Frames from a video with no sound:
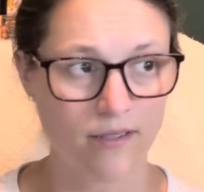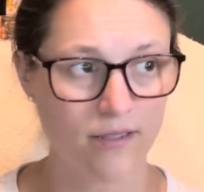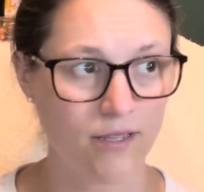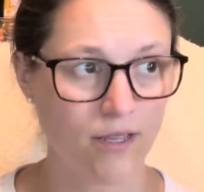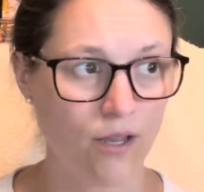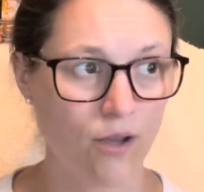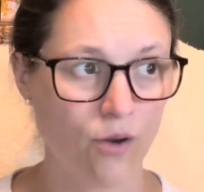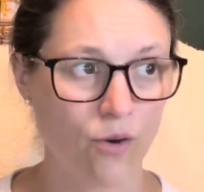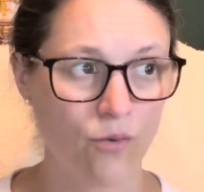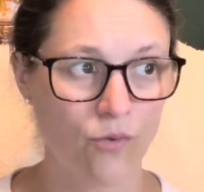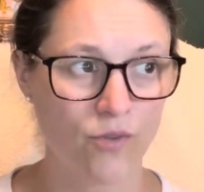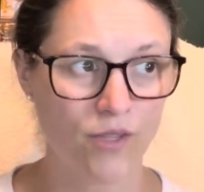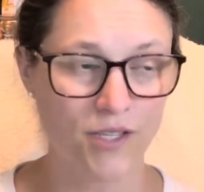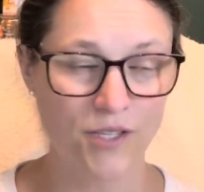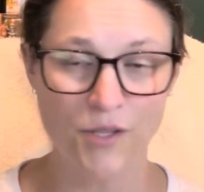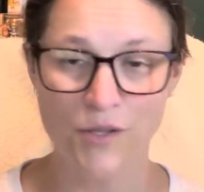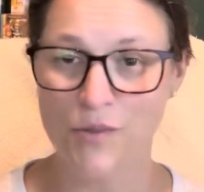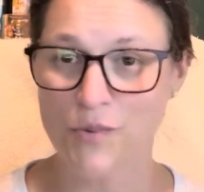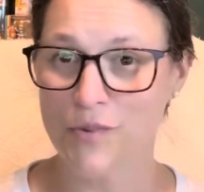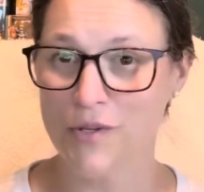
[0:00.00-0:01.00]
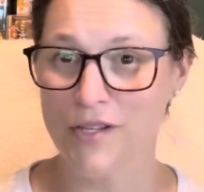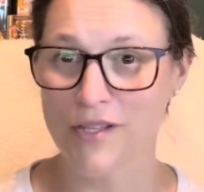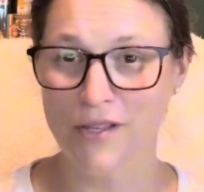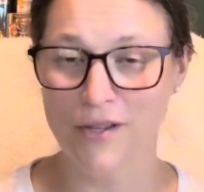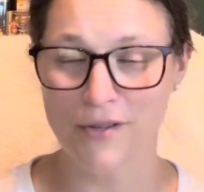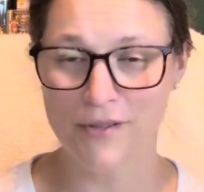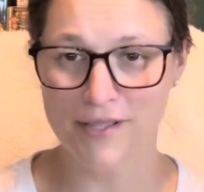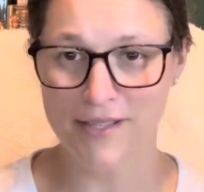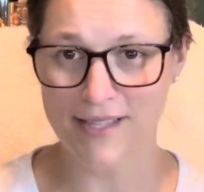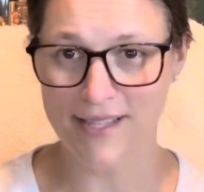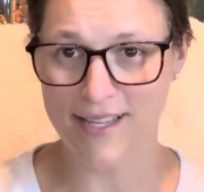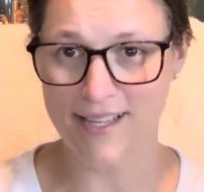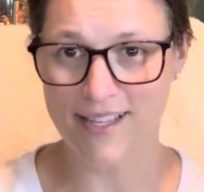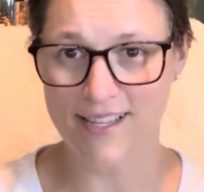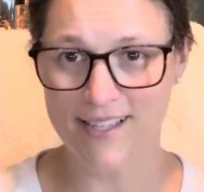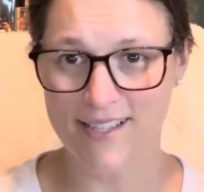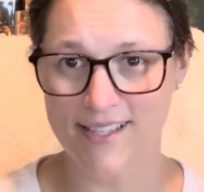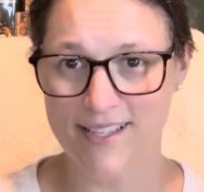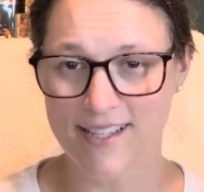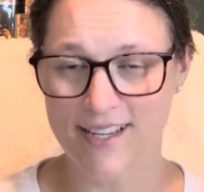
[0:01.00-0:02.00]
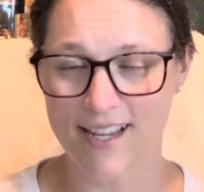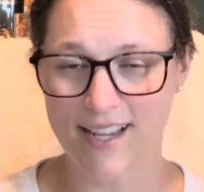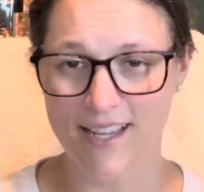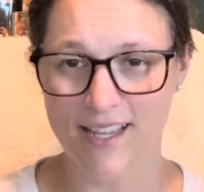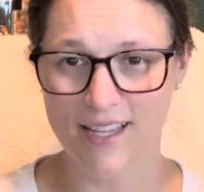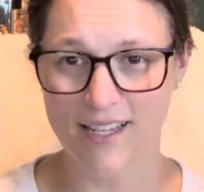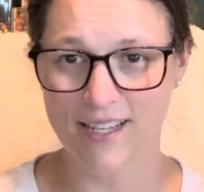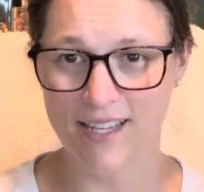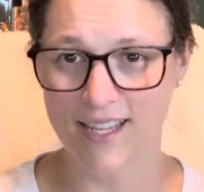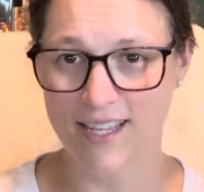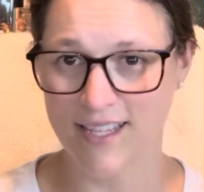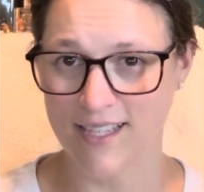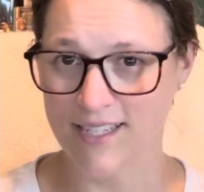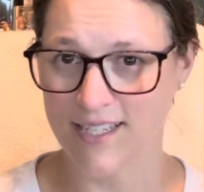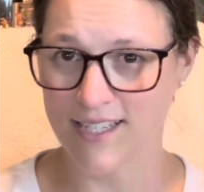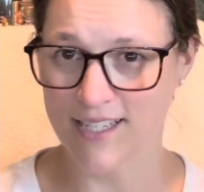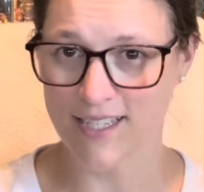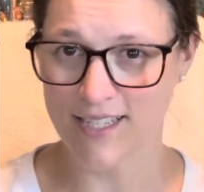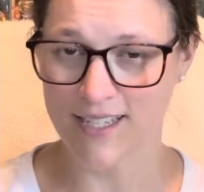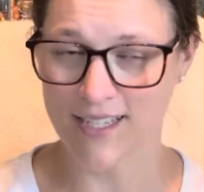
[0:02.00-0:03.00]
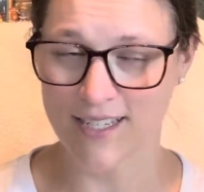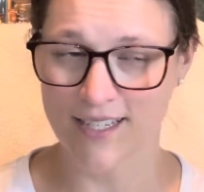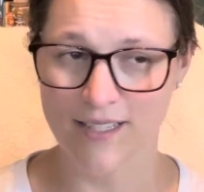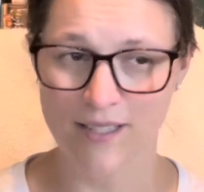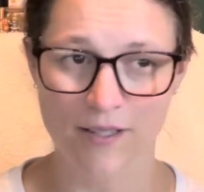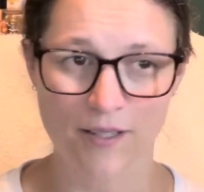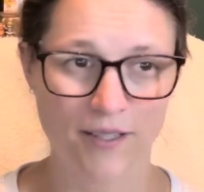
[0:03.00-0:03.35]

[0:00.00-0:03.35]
So this is one of those things that I had ended.